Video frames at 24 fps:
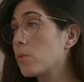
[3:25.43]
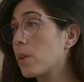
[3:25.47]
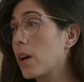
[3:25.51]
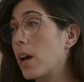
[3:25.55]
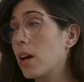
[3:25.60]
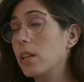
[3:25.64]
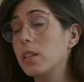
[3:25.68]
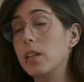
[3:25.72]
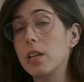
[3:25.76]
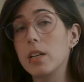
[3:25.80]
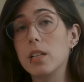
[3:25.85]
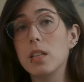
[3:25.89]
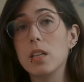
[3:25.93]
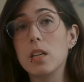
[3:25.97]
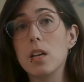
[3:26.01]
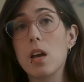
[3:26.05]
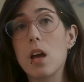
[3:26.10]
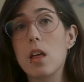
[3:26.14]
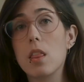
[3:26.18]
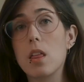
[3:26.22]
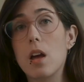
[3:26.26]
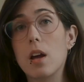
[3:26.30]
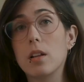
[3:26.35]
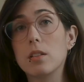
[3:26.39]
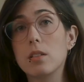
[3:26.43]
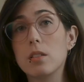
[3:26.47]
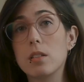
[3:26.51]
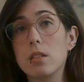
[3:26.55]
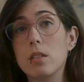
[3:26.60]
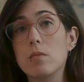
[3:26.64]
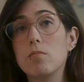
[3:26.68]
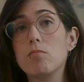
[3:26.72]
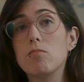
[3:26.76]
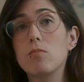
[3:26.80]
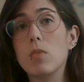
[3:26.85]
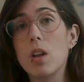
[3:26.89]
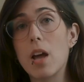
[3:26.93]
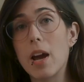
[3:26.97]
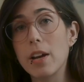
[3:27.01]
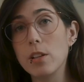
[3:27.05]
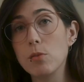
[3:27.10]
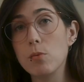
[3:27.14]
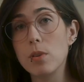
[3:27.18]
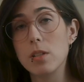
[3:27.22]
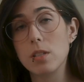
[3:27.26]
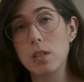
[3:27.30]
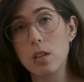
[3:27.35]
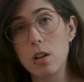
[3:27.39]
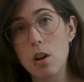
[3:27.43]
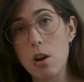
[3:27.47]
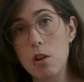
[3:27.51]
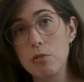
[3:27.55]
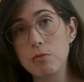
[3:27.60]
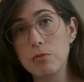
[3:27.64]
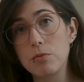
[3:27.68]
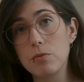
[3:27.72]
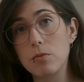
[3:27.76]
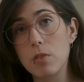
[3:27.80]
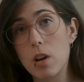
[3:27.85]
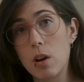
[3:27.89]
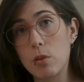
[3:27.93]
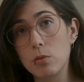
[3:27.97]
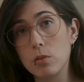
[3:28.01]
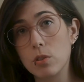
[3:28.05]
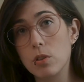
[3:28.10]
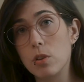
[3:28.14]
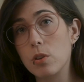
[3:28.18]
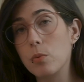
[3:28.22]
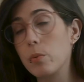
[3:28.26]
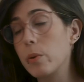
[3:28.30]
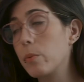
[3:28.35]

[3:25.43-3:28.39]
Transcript: we had the idea that light was enough outdoor.